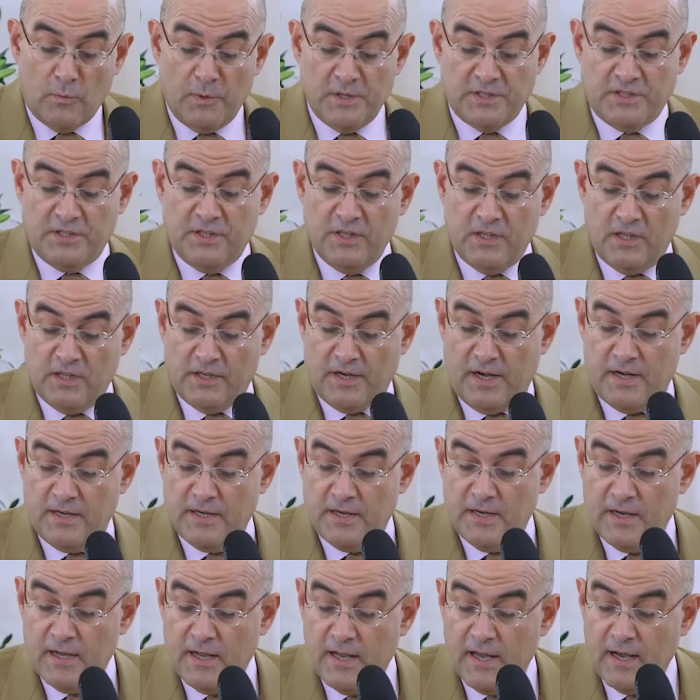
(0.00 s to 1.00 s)
with children
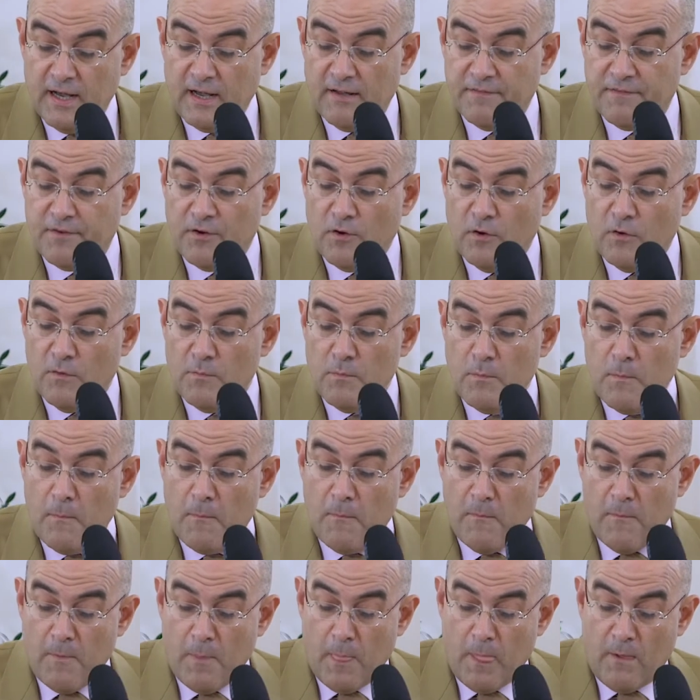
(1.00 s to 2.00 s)
have gone
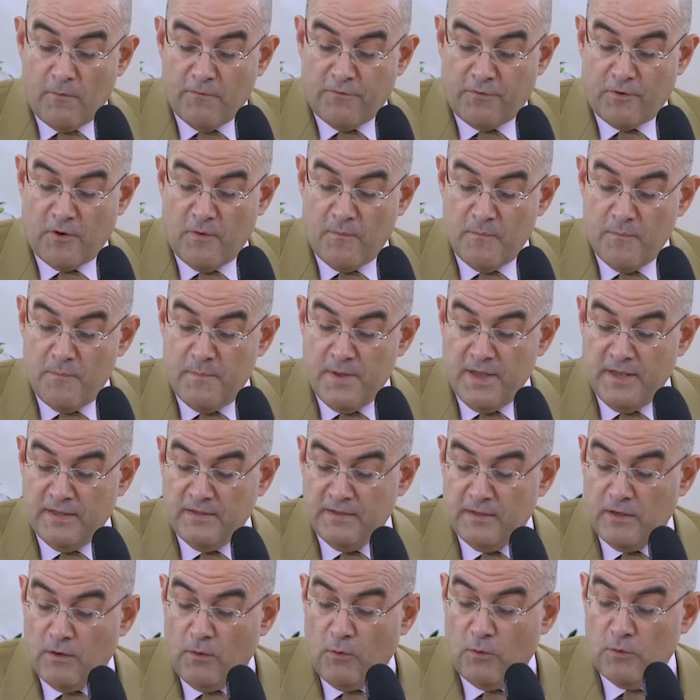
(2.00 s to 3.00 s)
from
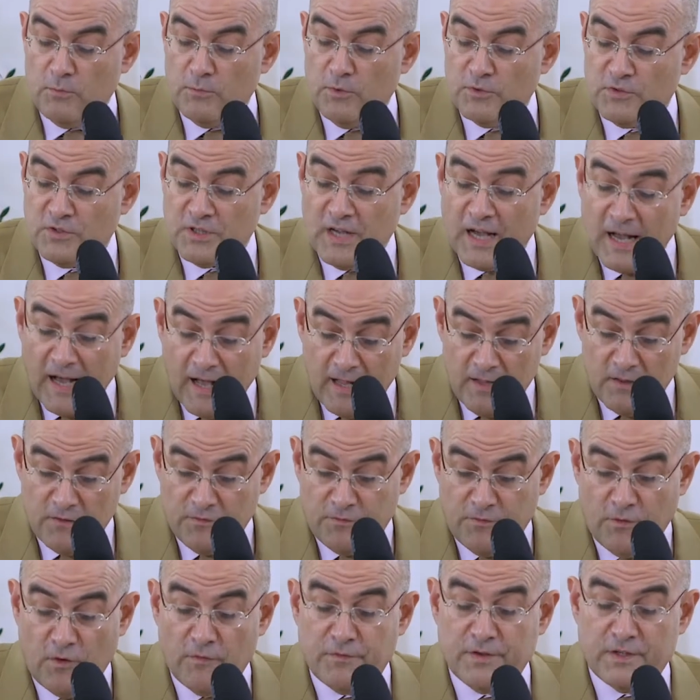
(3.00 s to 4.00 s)
being almost
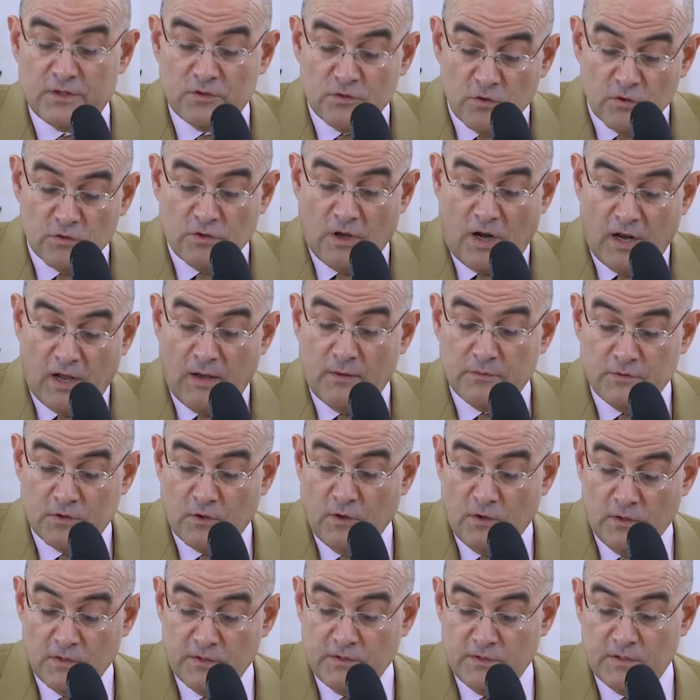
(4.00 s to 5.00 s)
half of the total
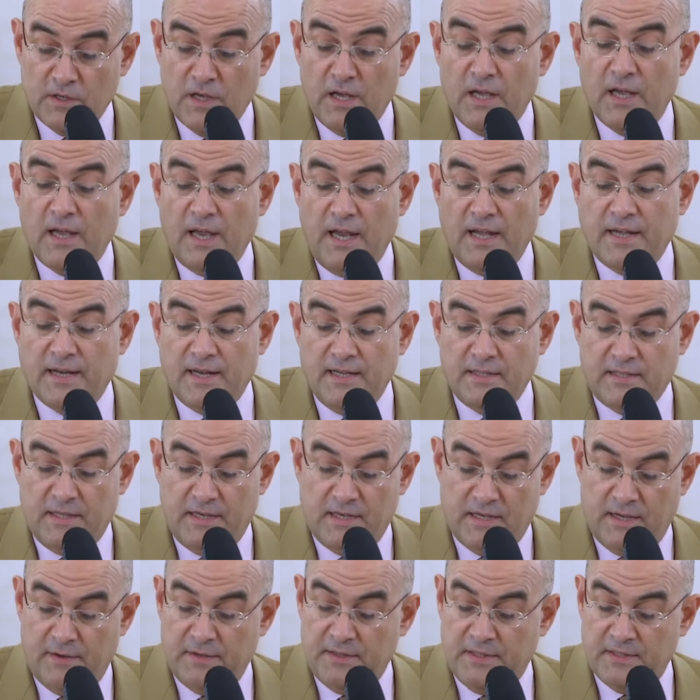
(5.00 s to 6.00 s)
households in
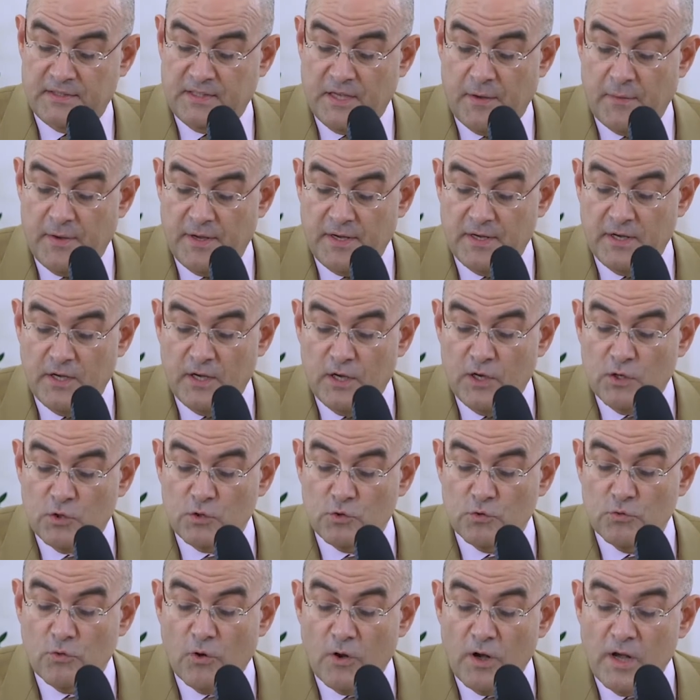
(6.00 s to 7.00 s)
1997
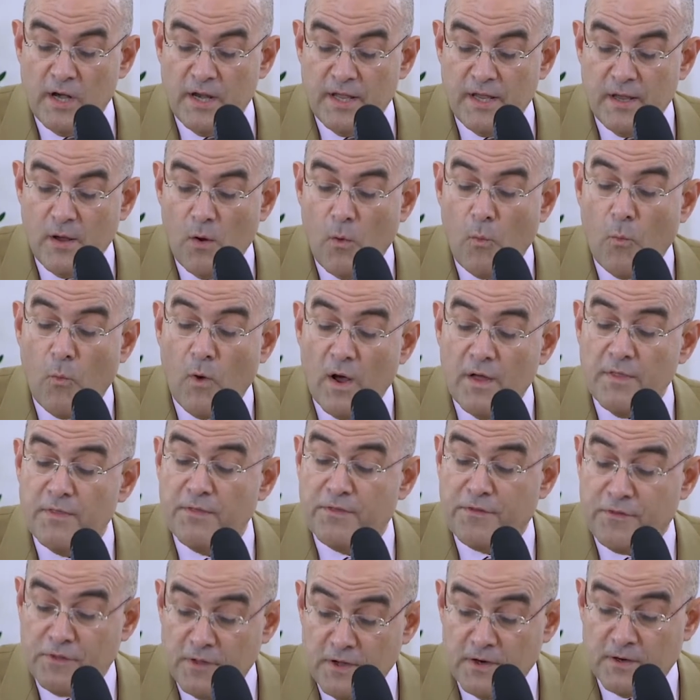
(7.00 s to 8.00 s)
to only
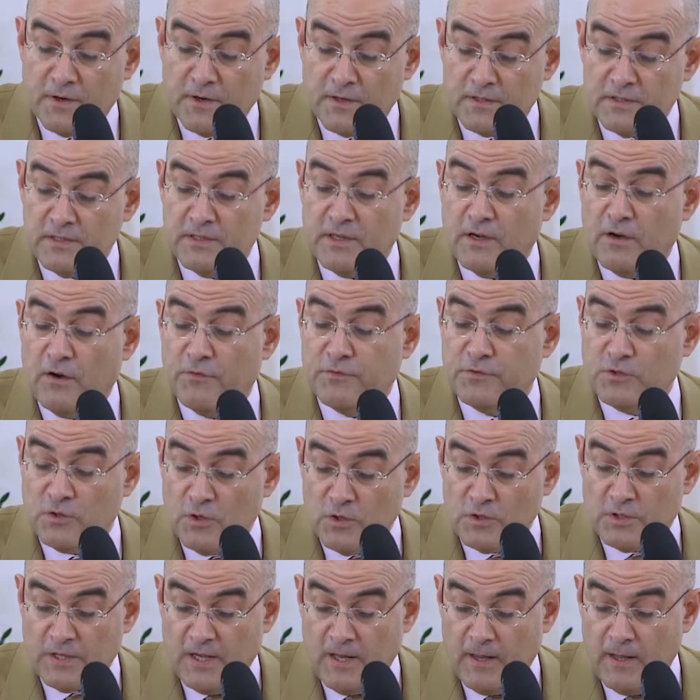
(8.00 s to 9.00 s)
1/3 of
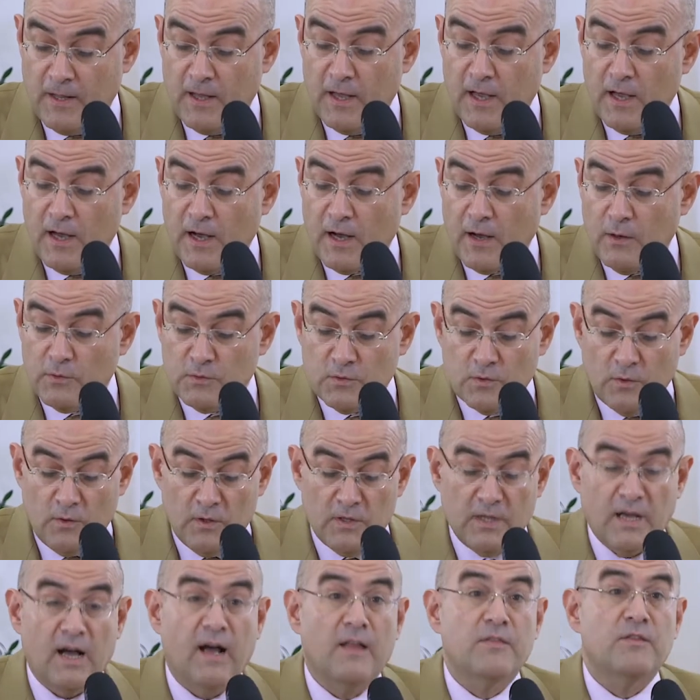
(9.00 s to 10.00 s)
total
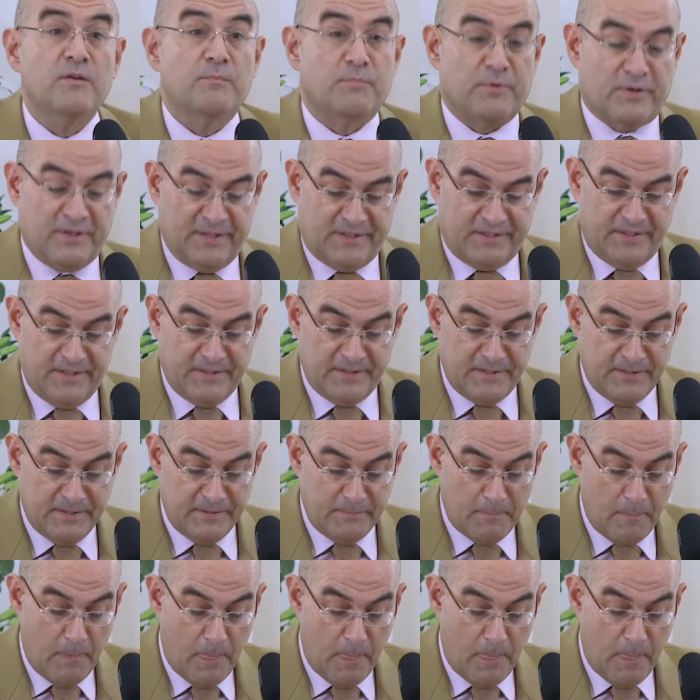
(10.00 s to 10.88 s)
households at the present.